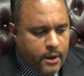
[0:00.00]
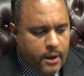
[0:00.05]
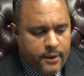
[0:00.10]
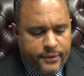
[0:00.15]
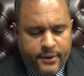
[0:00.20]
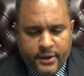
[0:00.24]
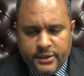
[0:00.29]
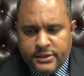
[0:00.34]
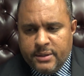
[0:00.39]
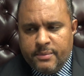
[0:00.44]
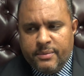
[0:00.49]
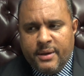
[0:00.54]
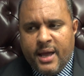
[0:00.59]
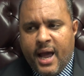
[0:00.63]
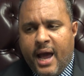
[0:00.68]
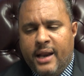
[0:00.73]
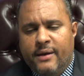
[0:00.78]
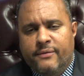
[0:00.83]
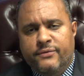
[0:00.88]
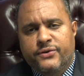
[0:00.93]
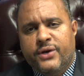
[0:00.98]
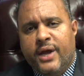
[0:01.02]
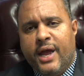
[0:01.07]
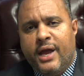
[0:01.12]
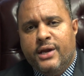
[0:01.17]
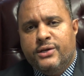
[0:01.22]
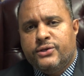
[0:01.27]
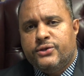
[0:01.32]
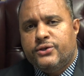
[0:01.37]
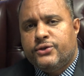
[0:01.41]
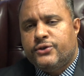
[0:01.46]
There's some kind of
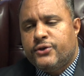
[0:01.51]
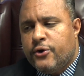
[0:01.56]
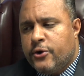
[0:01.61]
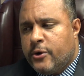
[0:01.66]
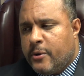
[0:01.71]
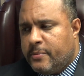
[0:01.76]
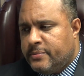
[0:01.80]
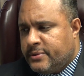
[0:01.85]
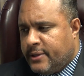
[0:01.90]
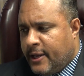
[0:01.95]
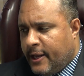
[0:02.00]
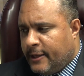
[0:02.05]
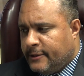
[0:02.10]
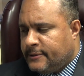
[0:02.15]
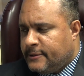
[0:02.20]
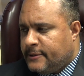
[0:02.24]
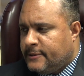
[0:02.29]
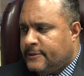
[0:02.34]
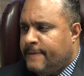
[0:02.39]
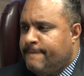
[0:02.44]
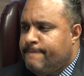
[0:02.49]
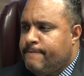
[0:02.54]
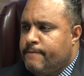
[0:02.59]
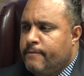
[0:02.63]
change in circumstances.